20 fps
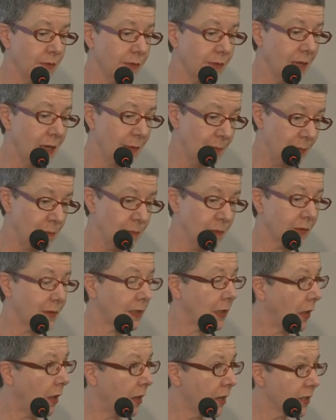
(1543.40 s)
members
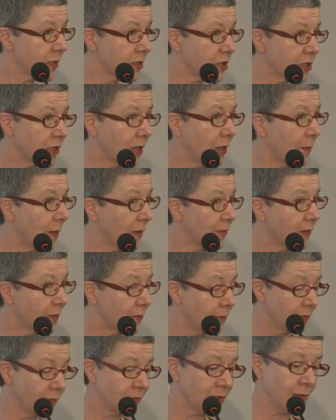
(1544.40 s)
liked about the
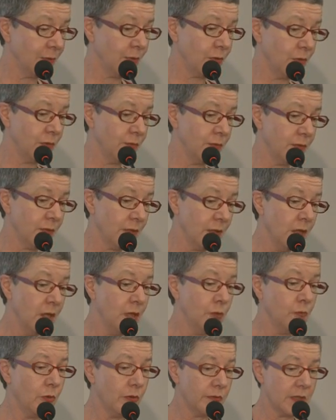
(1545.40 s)
existing service,
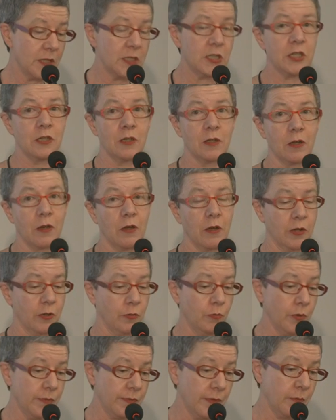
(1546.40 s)
what they didn't like,
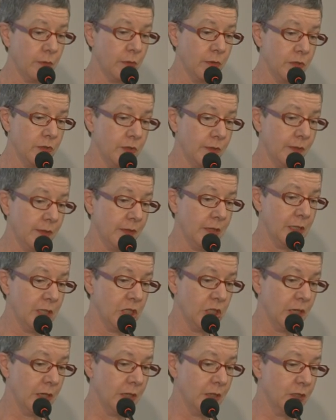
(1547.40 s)
what they wanted to see
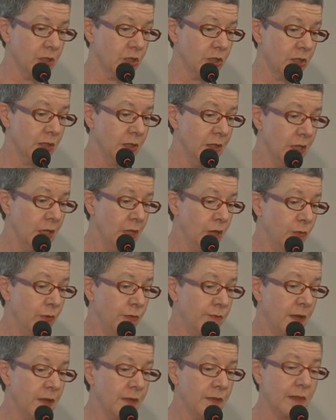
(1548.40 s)
changed. We
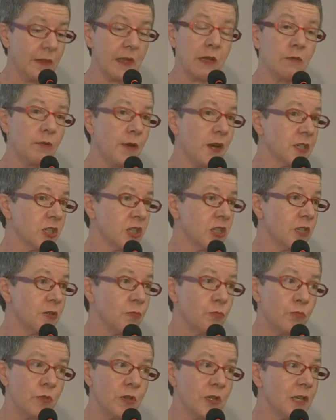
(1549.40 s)
found that they were actually
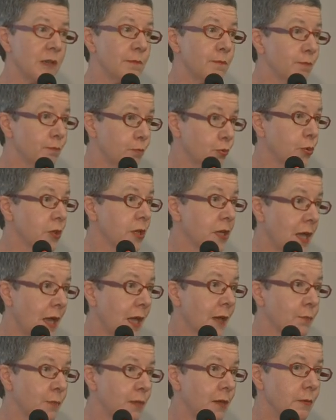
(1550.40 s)
really pretty
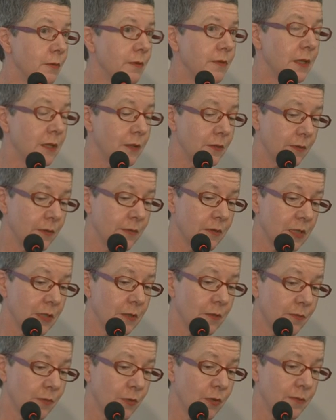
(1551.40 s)
happy with the existing
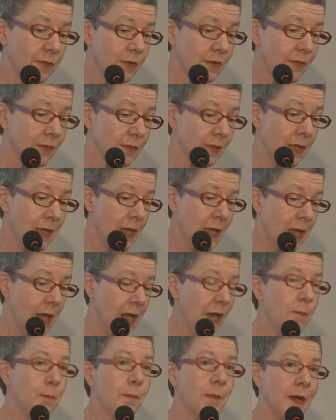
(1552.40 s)
service
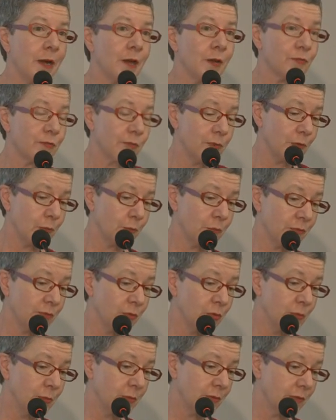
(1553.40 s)
apart from the
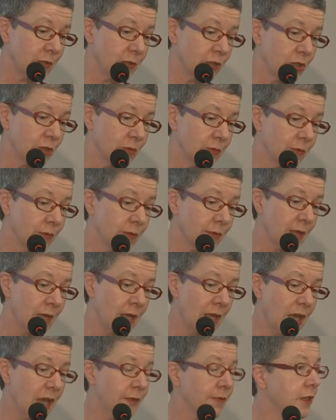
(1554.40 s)
performance issues,
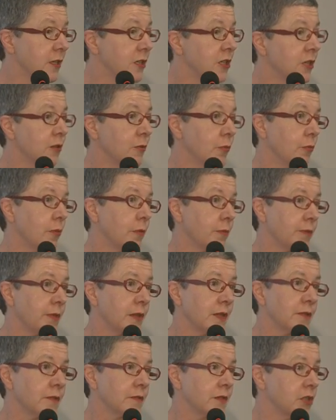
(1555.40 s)
and they didn't want
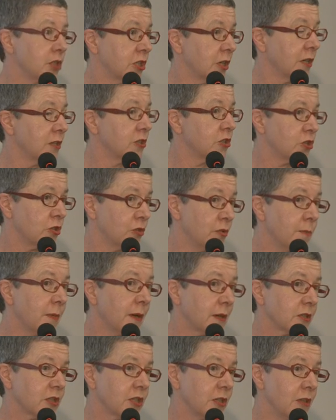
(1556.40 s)
things to change too
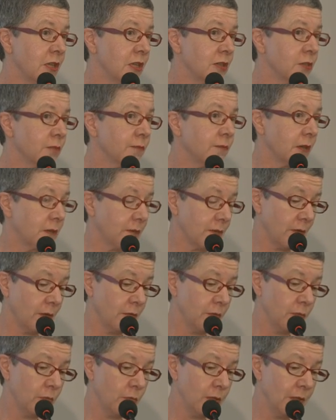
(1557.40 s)
much in the interface, so
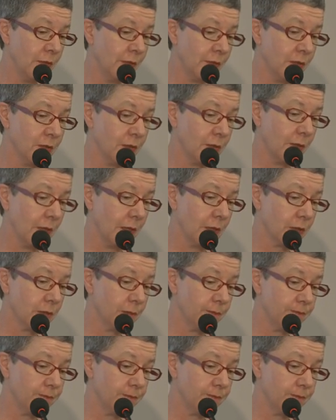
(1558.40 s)
we listened to that.